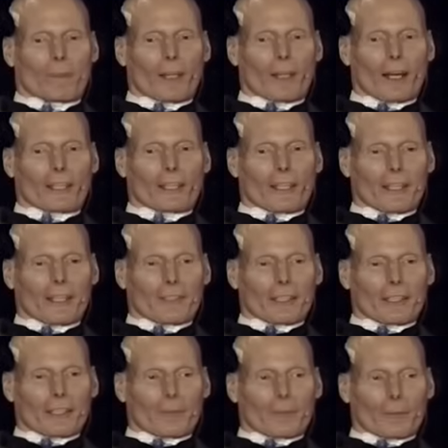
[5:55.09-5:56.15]
I can't
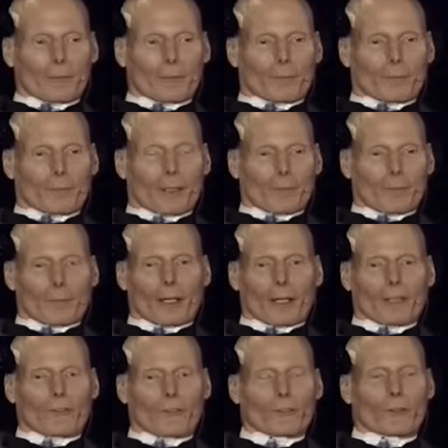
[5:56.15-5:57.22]
think of a better
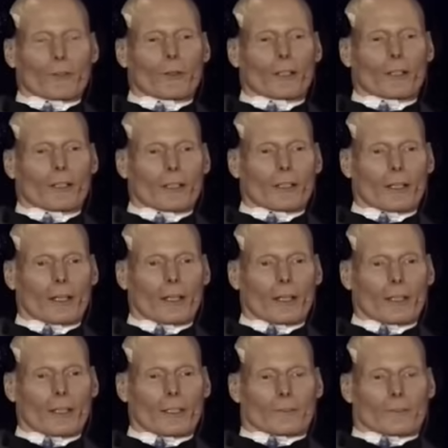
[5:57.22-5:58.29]
place for
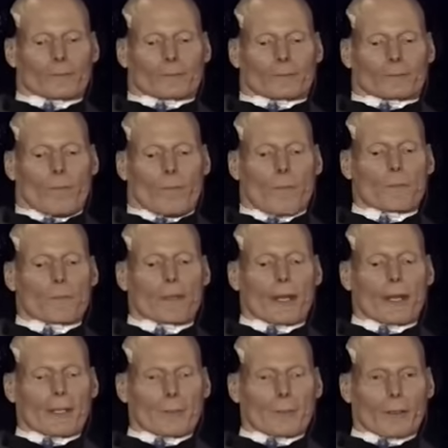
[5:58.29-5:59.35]

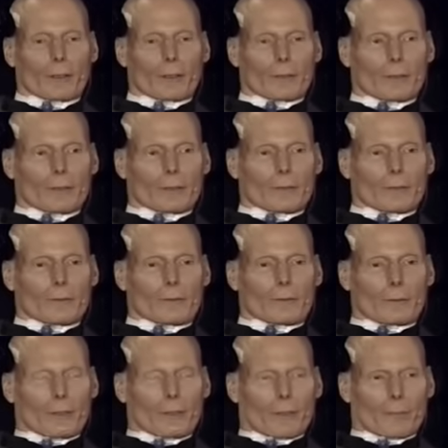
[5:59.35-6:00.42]
anyone
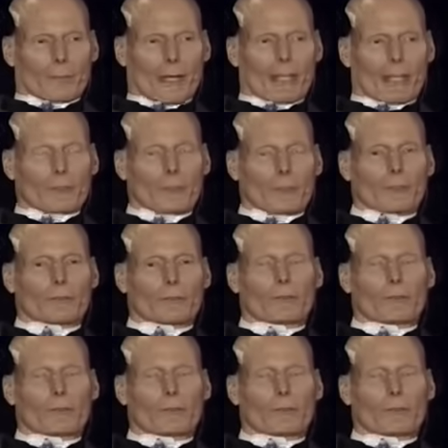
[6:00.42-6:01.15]
with the compassion